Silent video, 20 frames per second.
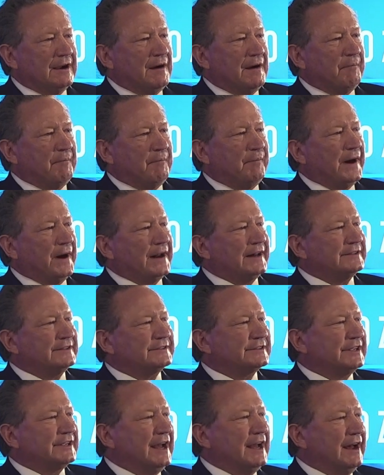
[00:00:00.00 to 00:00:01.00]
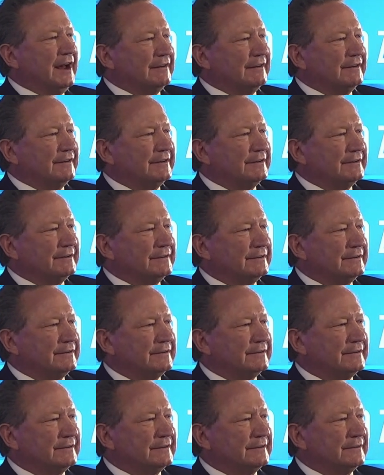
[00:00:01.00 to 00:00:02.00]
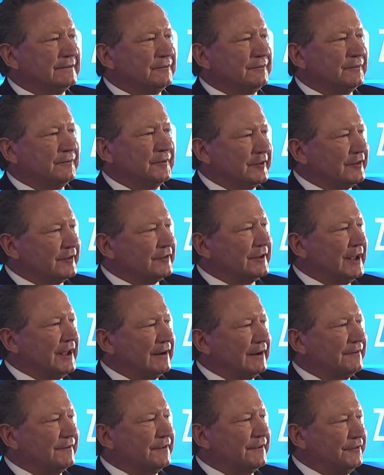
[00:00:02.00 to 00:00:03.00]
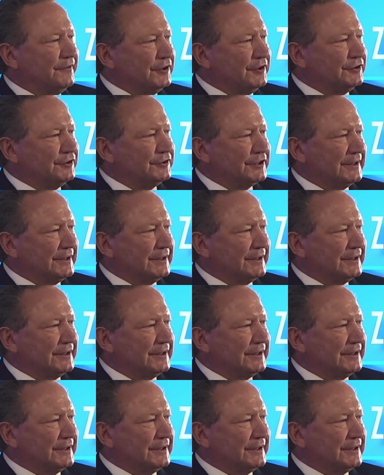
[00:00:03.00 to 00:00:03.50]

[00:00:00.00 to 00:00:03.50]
But its sound was the sound of the future,